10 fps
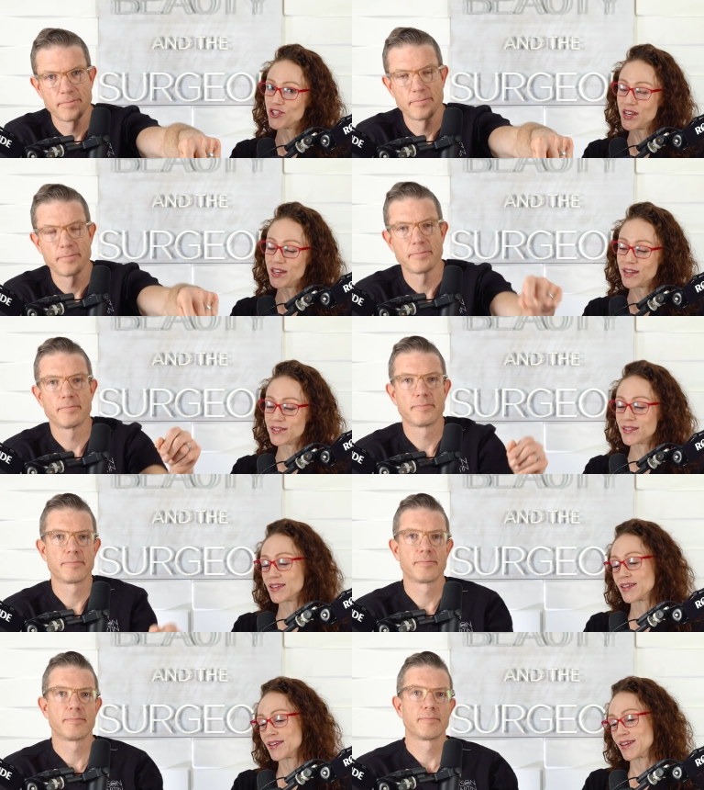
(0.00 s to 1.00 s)
Speaker 1: Jenny does.
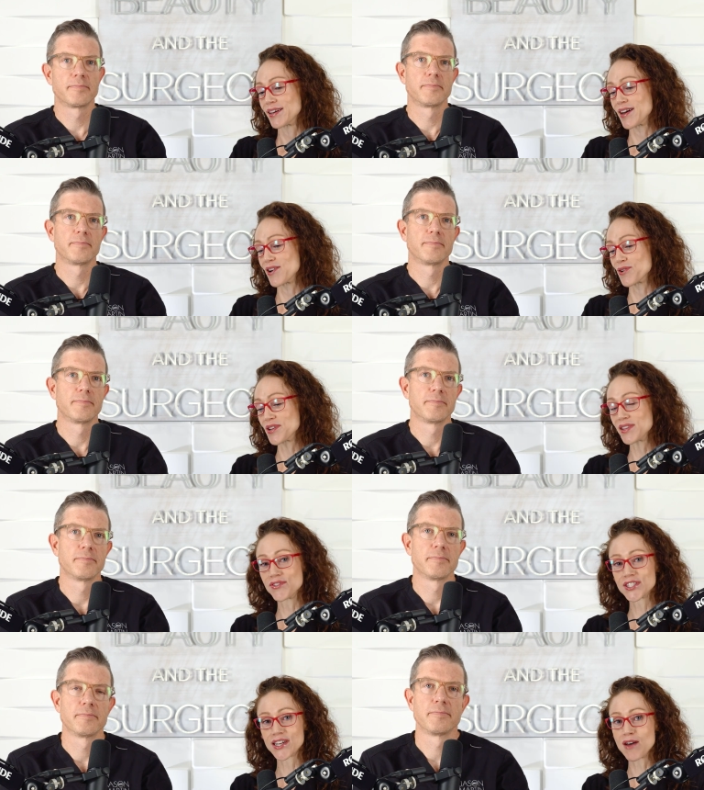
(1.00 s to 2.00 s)
Uh, or you could
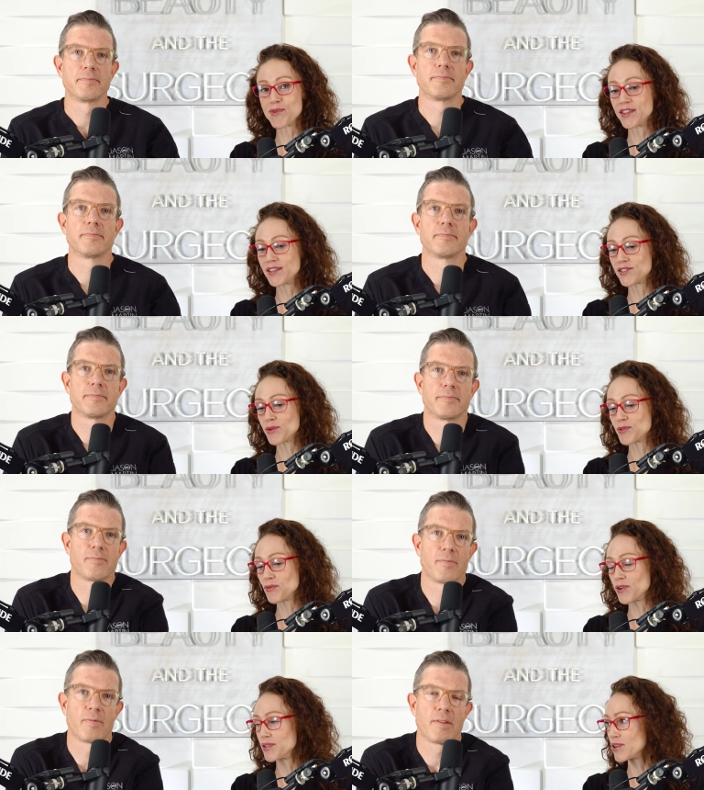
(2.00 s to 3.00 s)
leave us a comment in the description
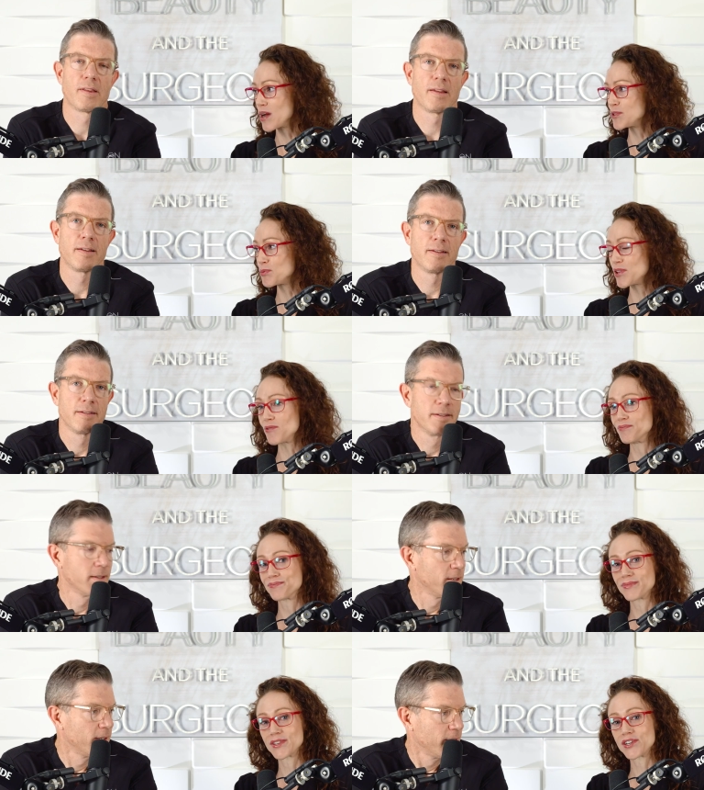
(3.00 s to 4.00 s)
or in the comments below.
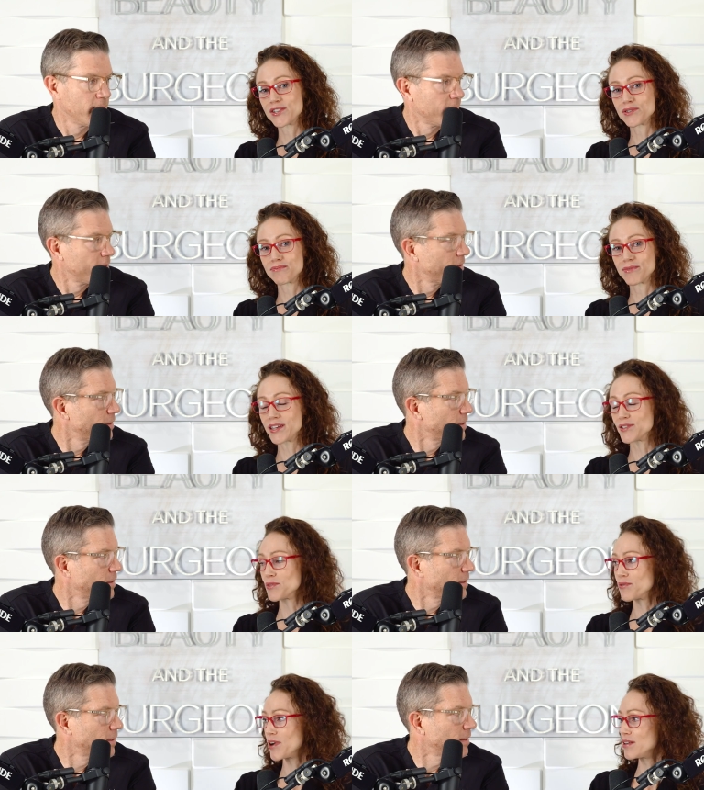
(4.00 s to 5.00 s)
Share us, like us
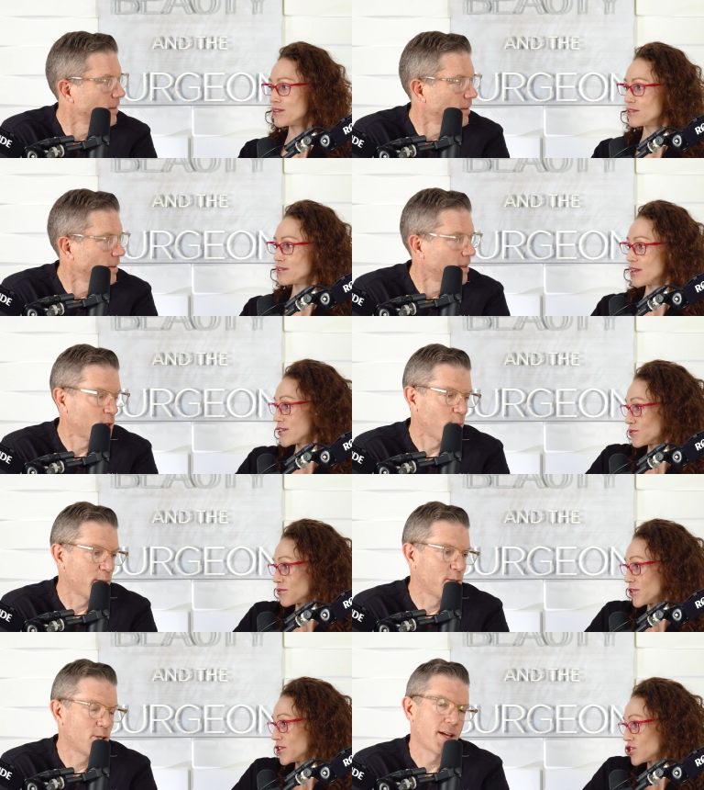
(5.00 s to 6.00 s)
with a friend. Like so,
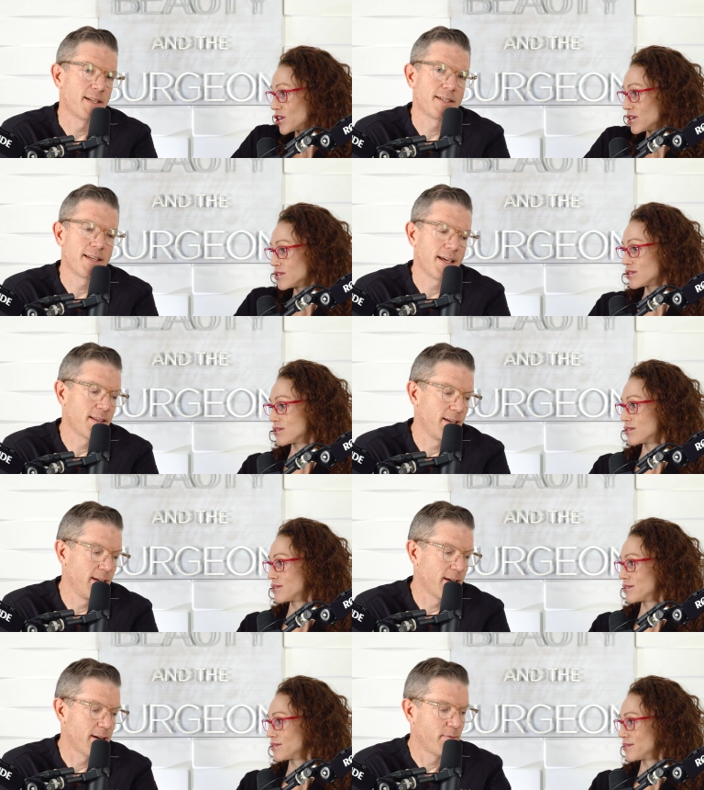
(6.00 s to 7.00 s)
should
Speaker 2: I just take
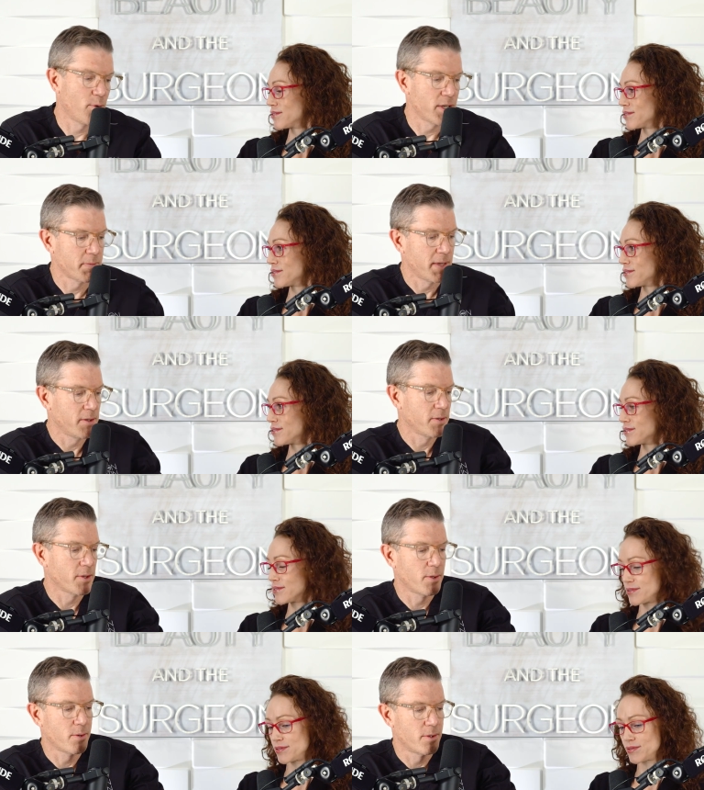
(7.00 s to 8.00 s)
the uh, voicemail, the
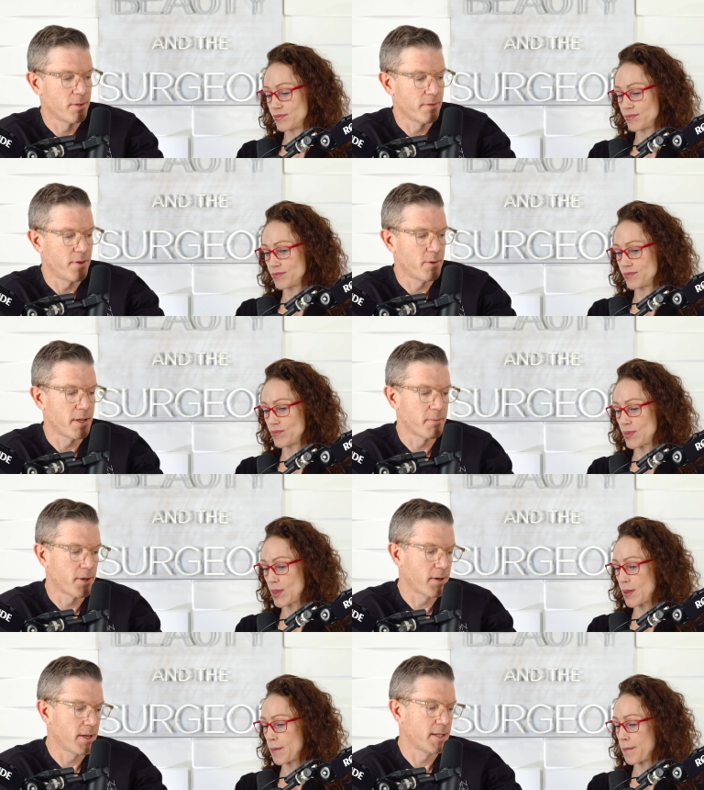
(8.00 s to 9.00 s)
Google phone number